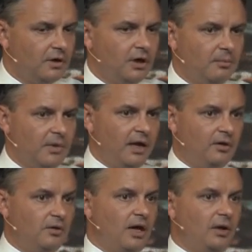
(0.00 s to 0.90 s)

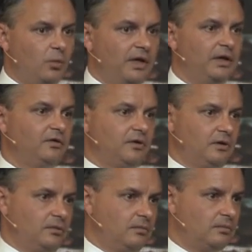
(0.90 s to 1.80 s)
And we need
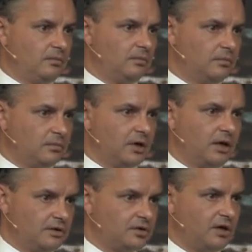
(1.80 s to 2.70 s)
to
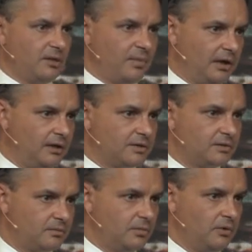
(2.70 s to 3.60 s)
kind of strike a
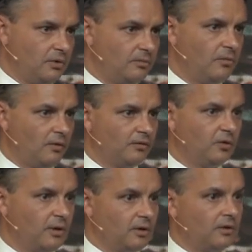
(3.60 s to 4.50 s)
balance, you know, of
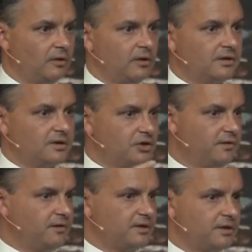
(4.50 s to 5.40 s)
doing things that
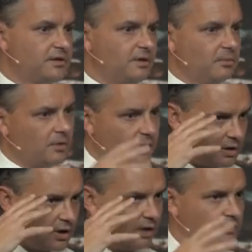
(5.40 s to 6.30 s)
shift the system that
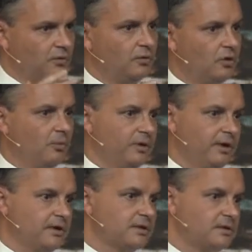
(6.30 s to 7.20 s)
are kind of too
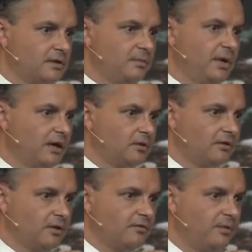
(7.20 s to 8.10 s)
complex to make it
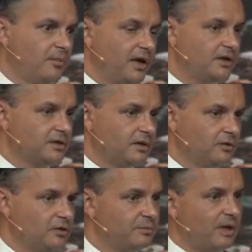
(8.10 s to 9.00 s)
onto the front pages of the
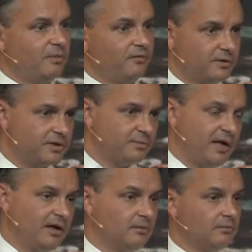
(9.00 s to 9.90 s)
newspaper versus
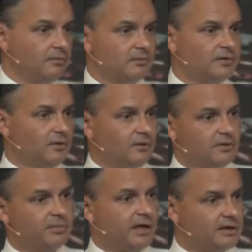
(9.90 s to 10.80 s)
banning
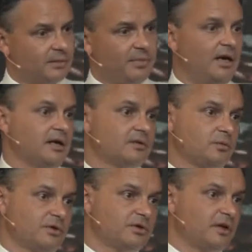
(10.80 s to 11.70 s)
single-use plastic
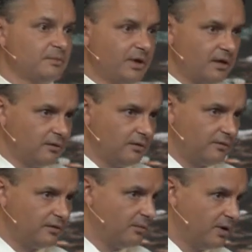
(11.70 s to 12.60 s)
bags, which does make it onto
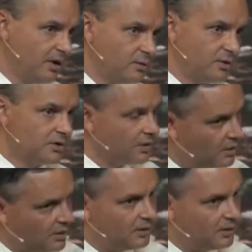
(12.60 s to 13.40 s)
the front page, which